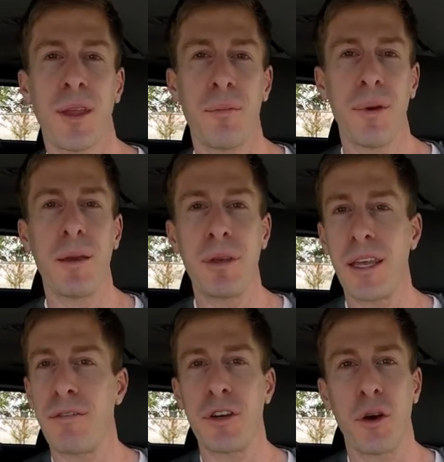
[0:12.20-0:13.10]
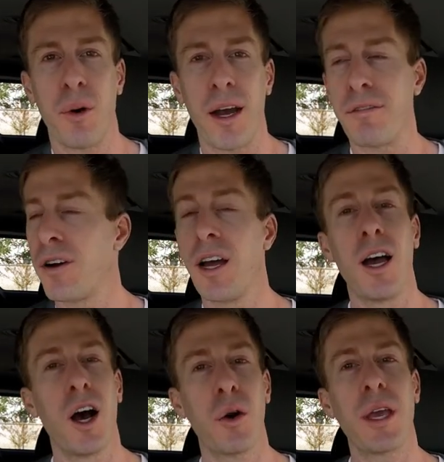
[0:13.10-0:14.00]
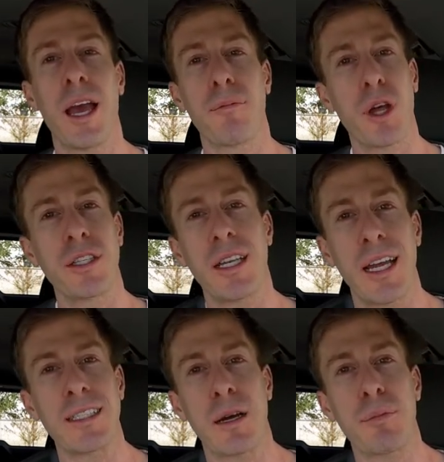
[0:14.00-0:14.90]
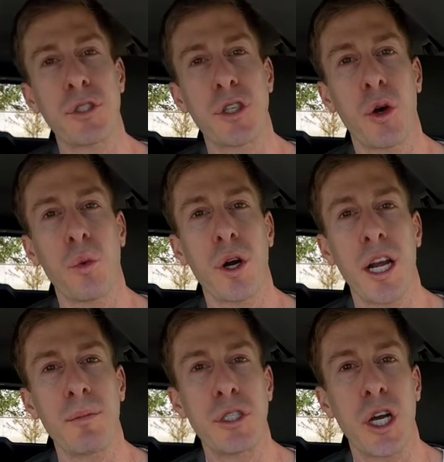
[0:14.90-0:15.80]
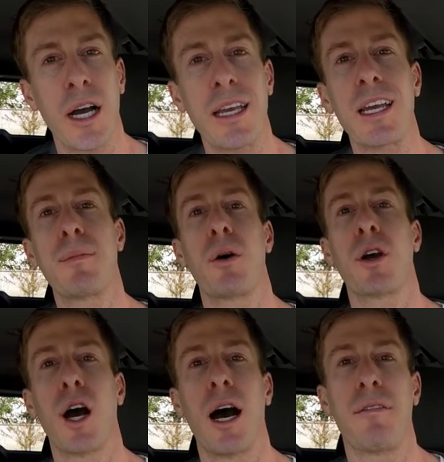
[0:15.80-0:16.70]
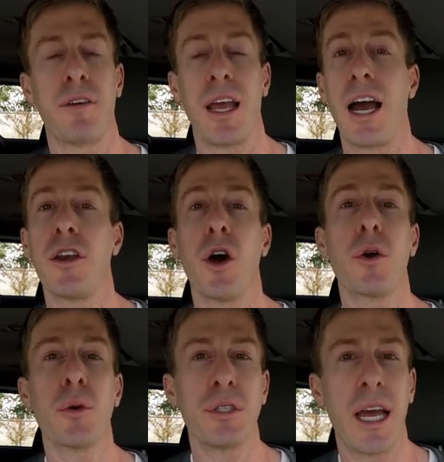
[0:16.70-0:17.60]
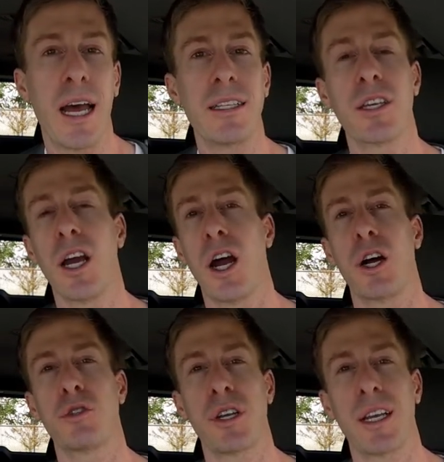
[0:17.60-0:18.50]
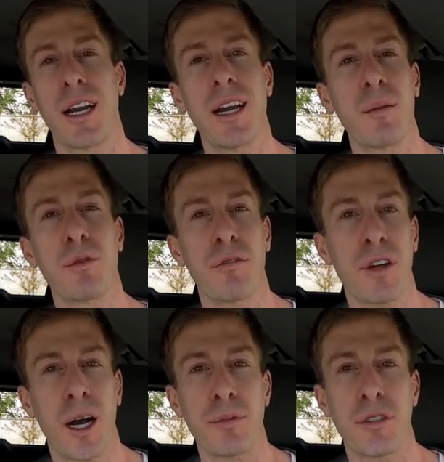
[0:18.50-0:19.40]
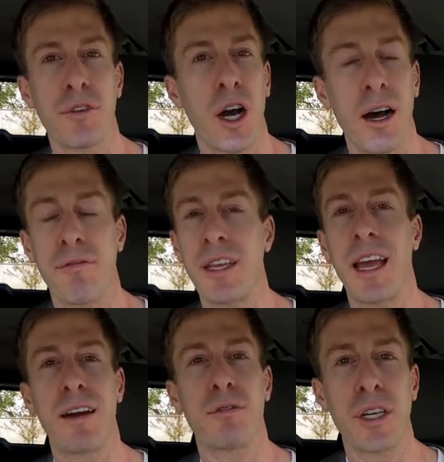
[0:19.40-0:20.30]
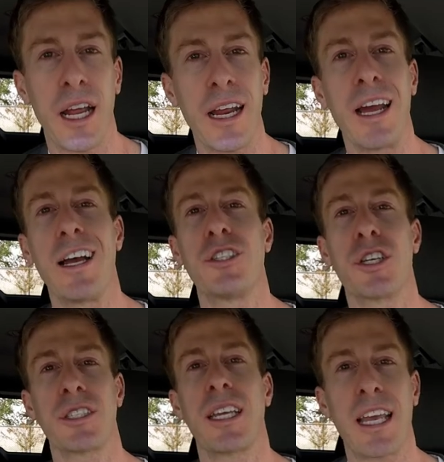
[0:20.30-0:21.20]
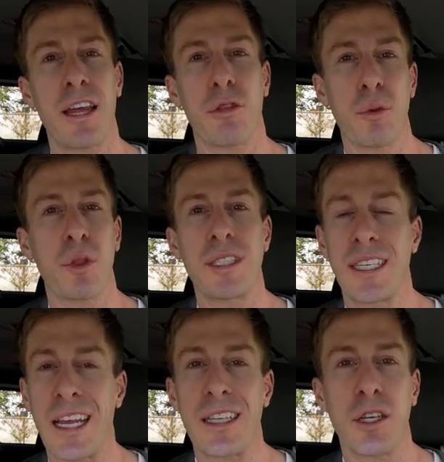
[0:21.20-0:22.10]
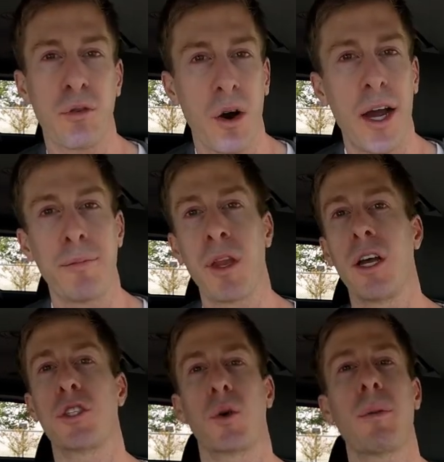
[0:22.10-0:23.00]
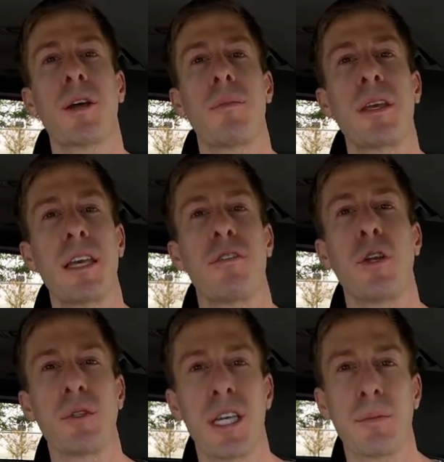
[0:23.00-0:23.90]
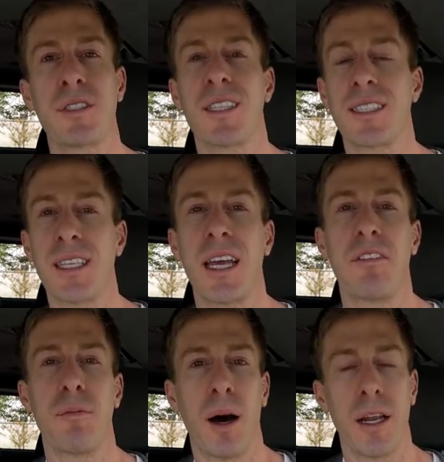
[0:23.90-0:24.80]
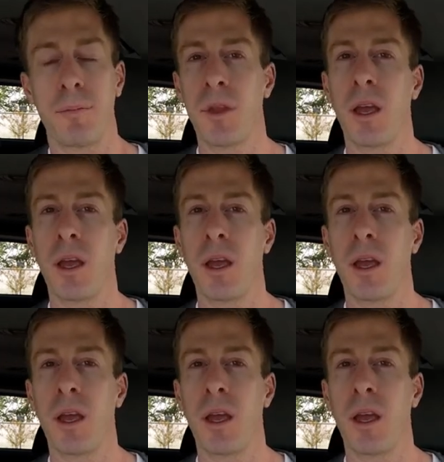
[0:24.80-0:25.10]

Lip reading: maybe even your wife. Okay, on today's episode, we're going to be talking about coffee. I know you dads are drinking a number of cups of coffee every day just to get through the daily grind. So I'm going to be giving you tips to save money.